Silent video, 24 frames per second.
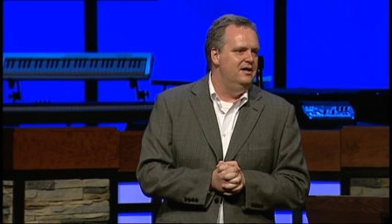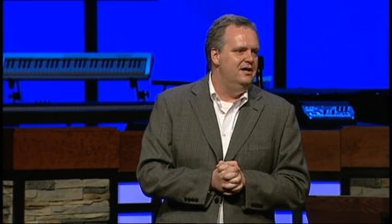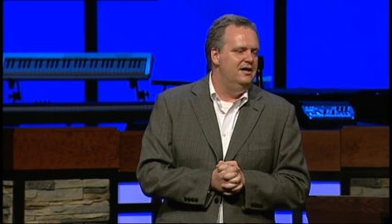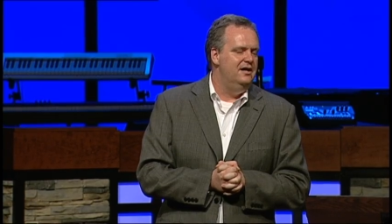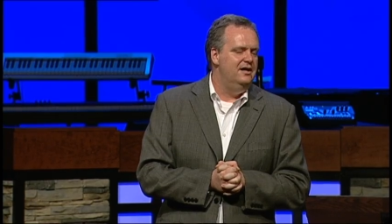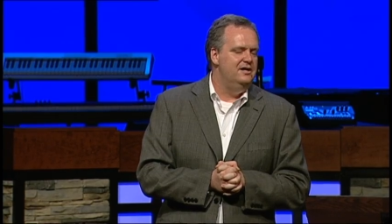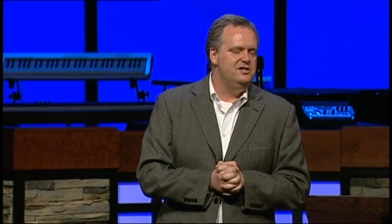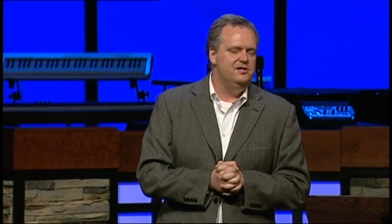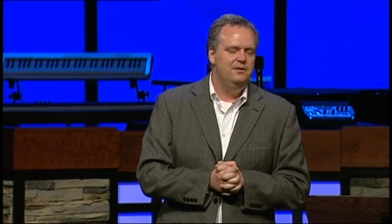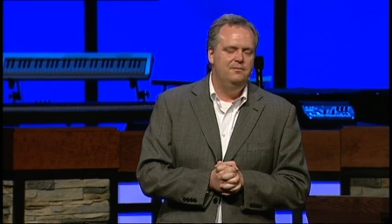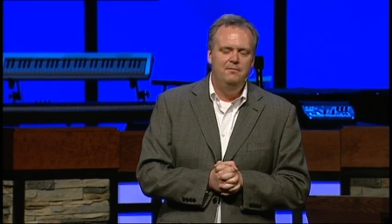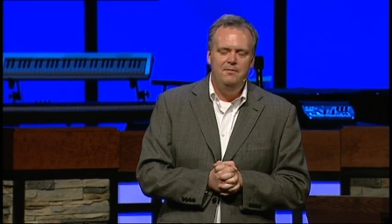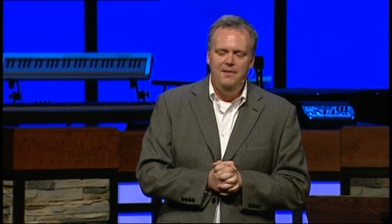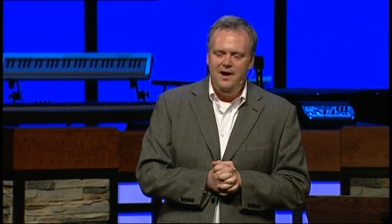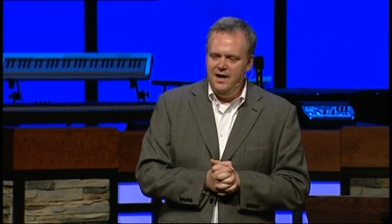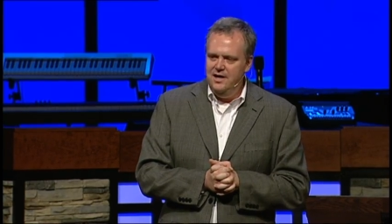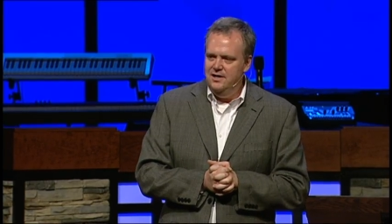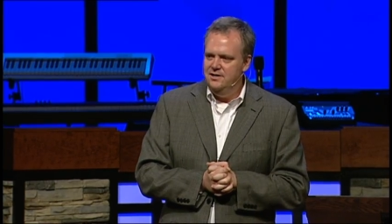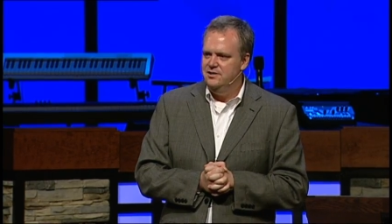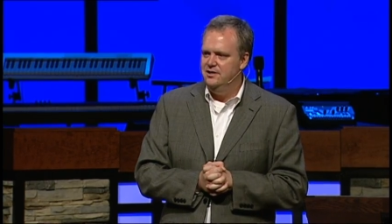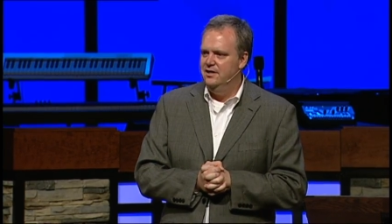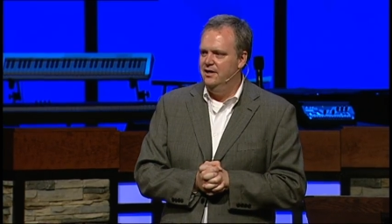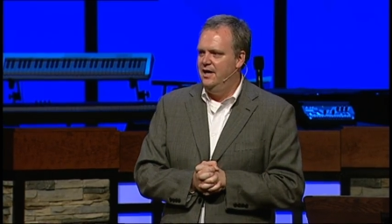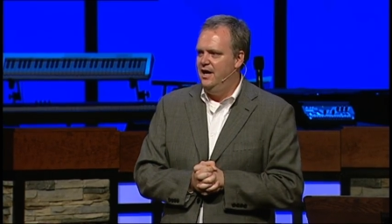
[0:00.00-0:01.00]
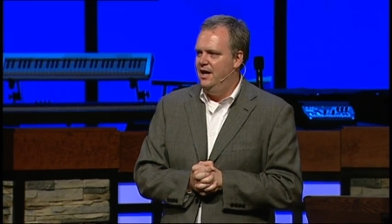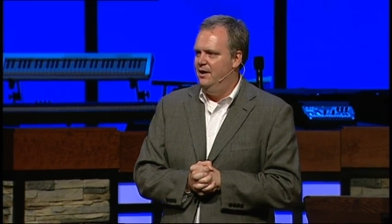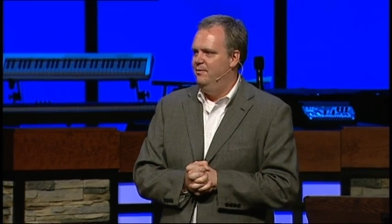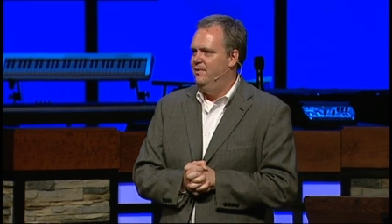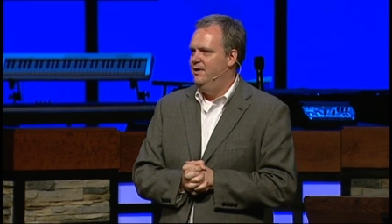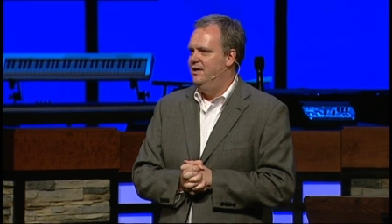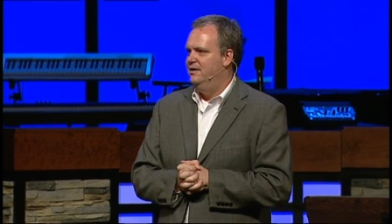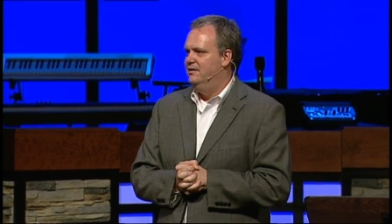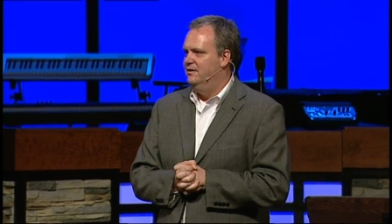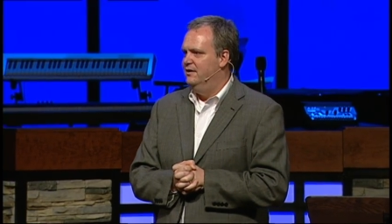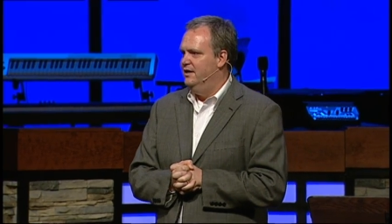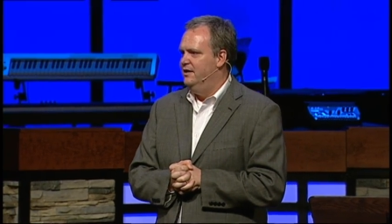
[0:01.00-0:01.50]
Uh, it's amazing how
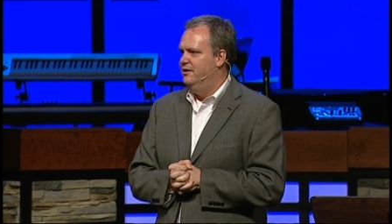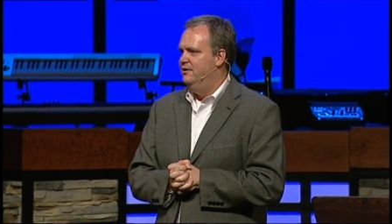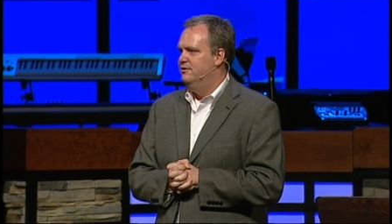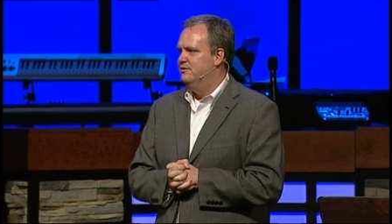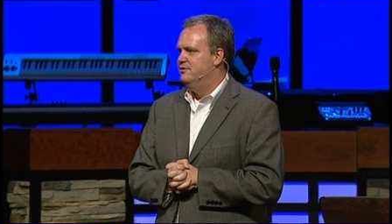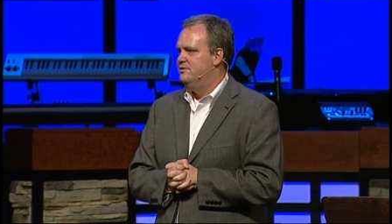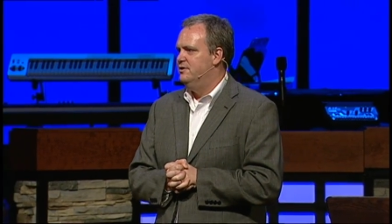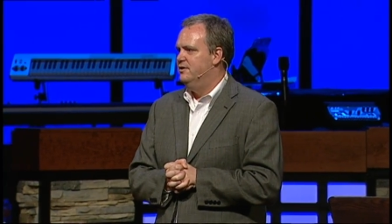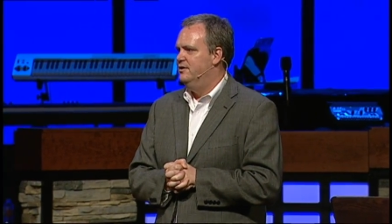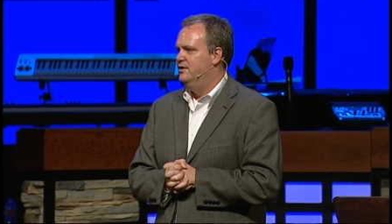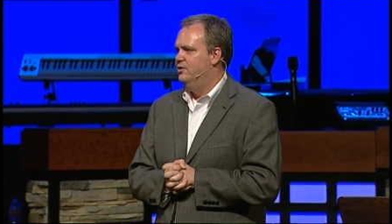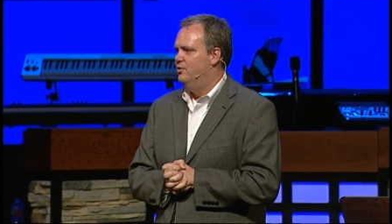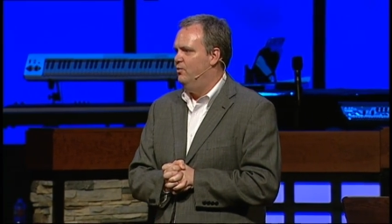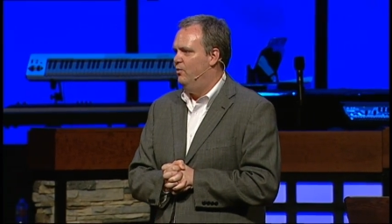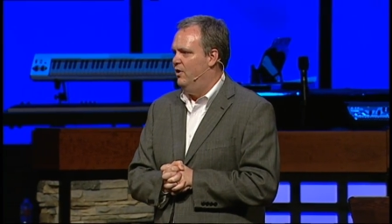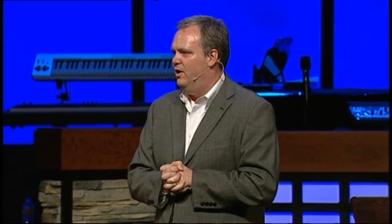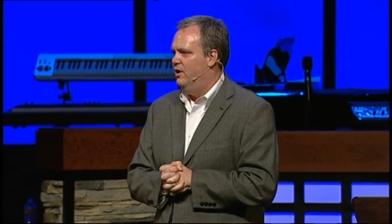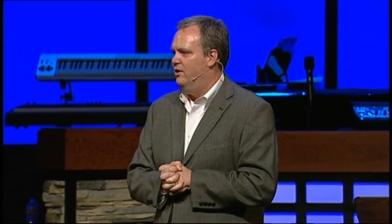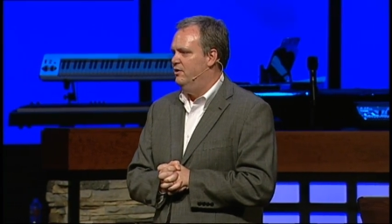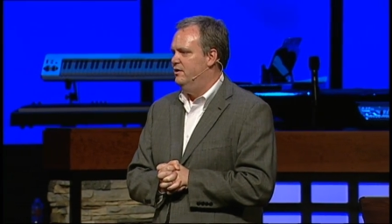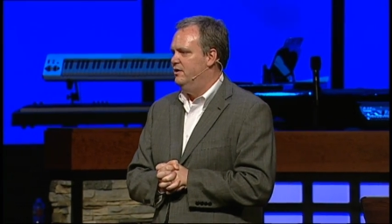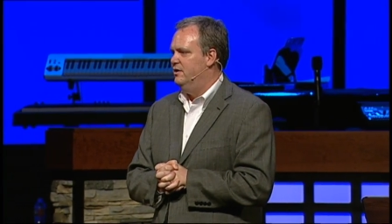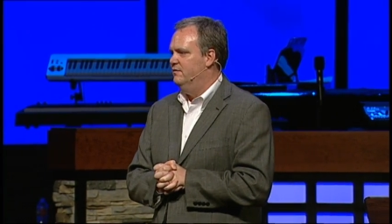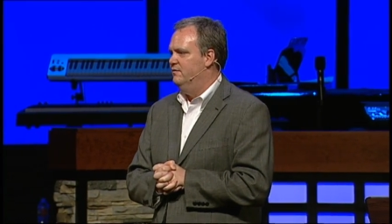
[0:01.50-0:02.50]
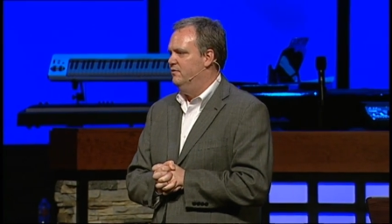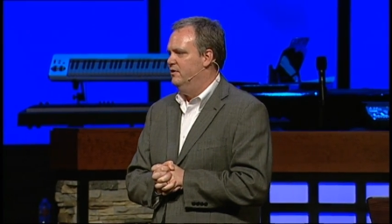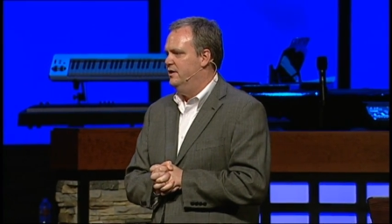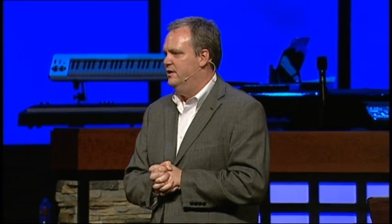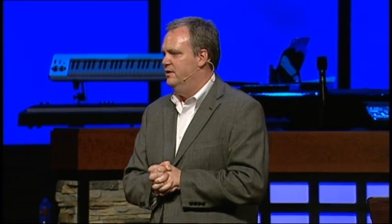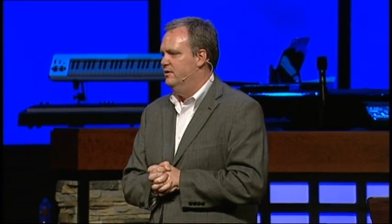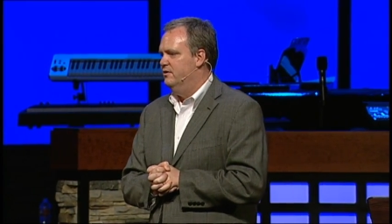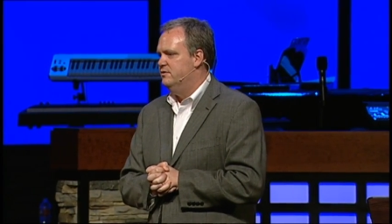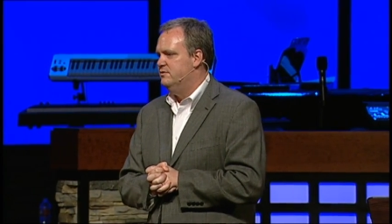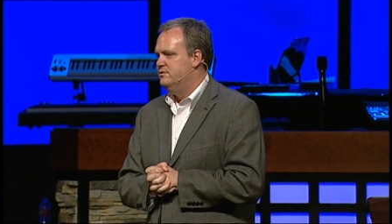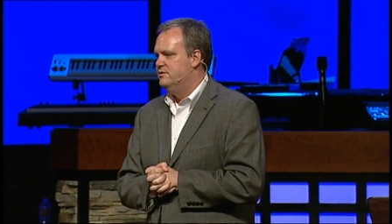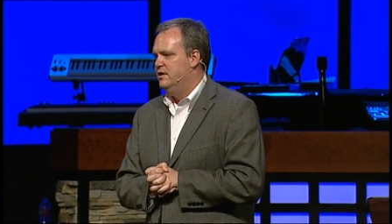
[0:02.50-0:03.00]
many leaders and the quality of
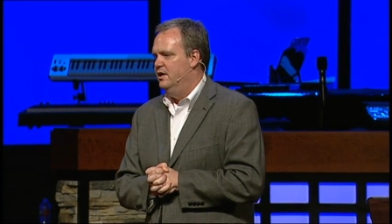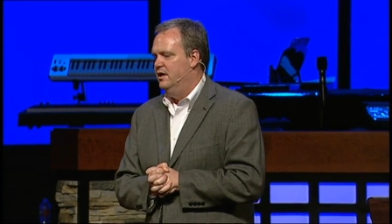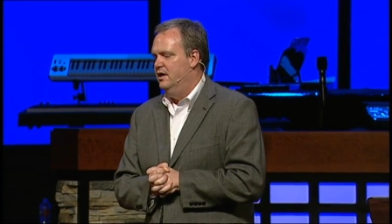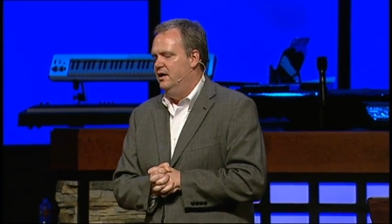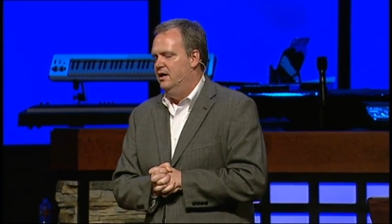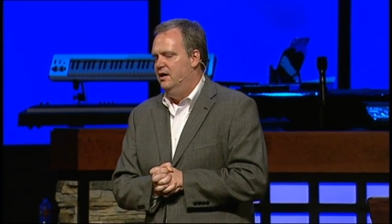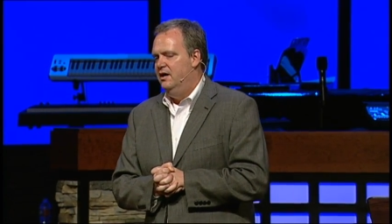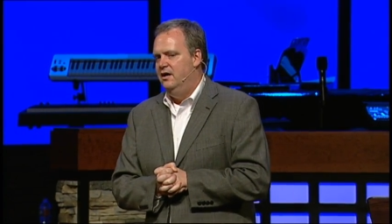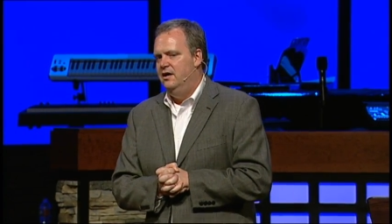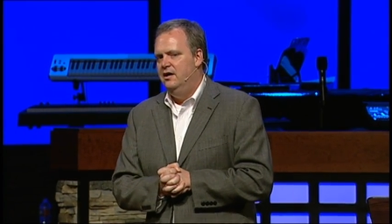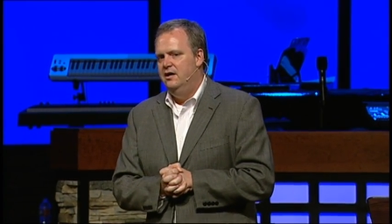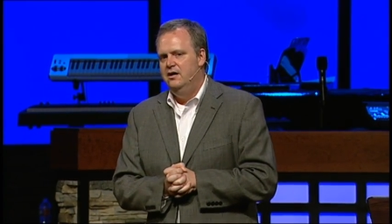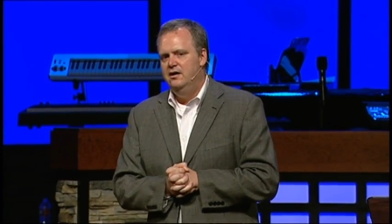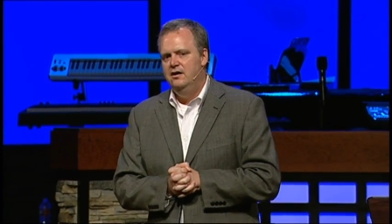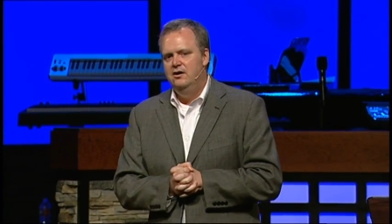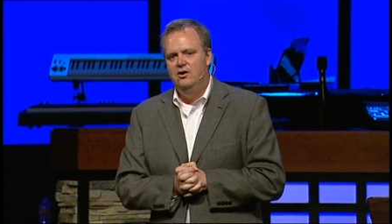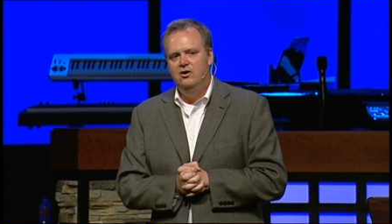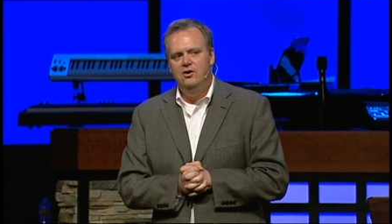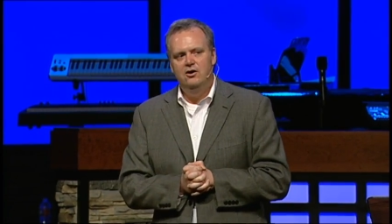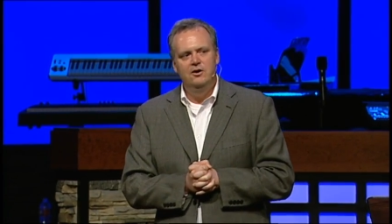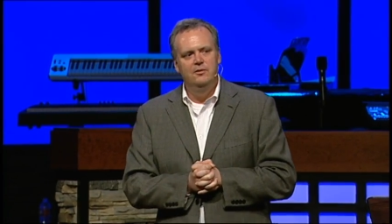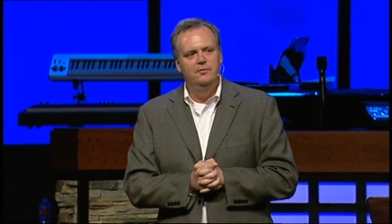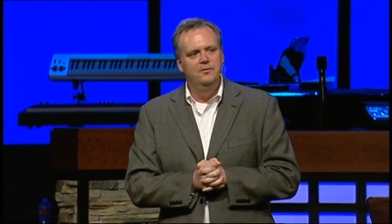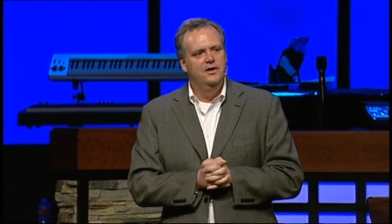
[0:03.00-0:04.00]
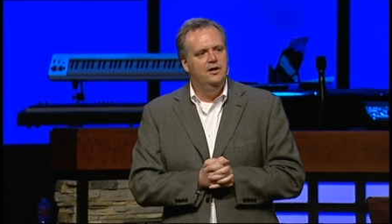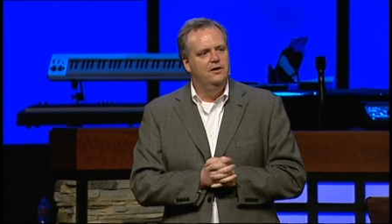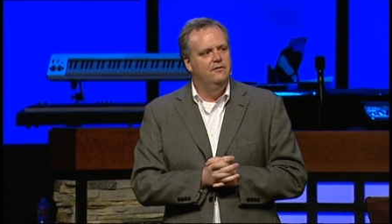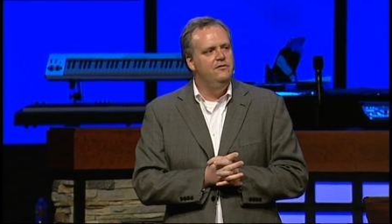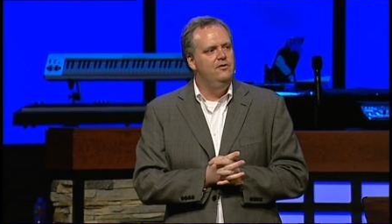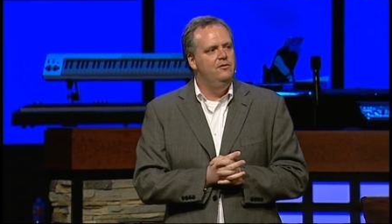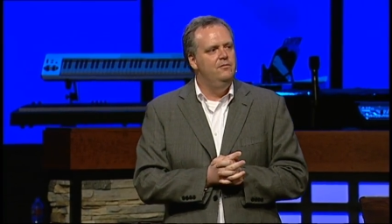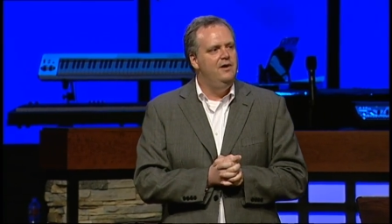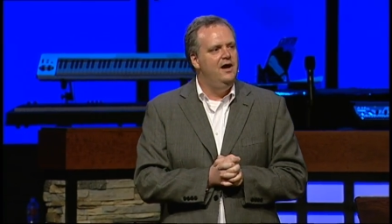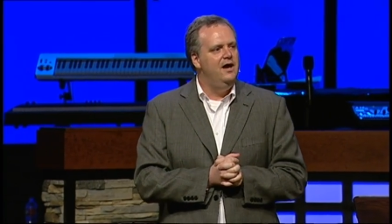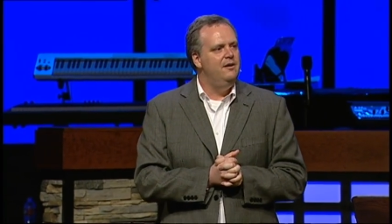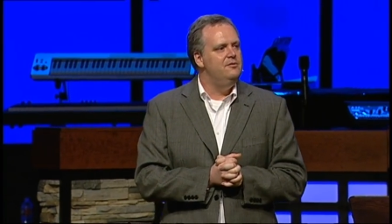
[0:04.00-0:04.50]
leaders uh, are at
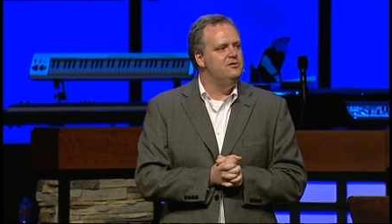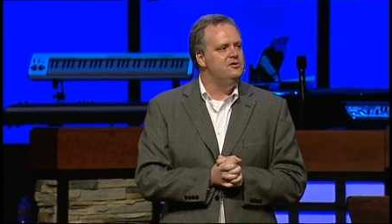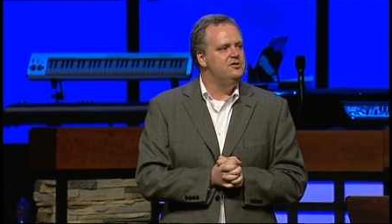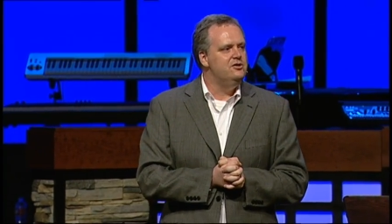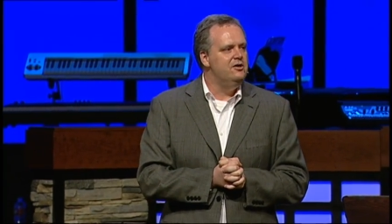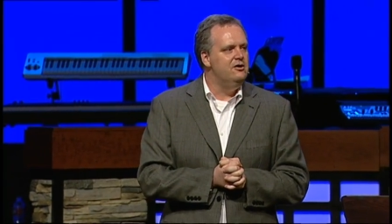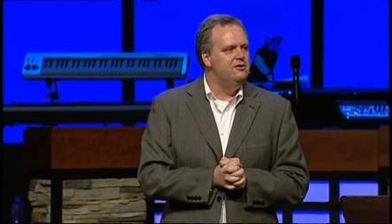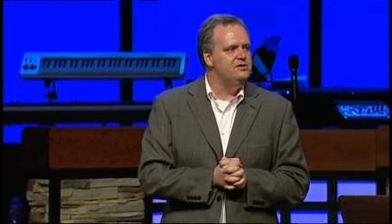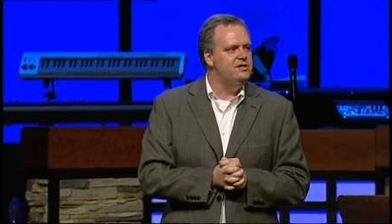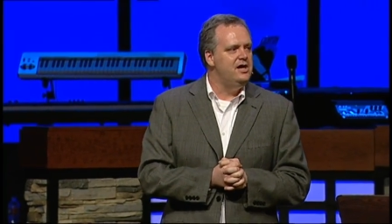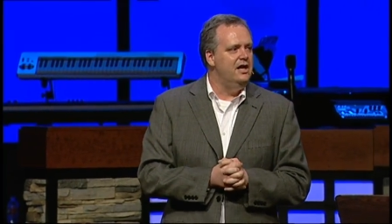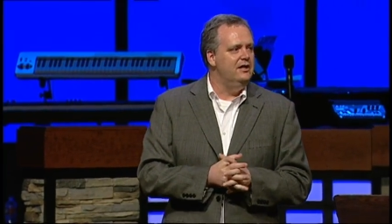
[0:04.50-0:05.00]
Bellevue Baptist Church.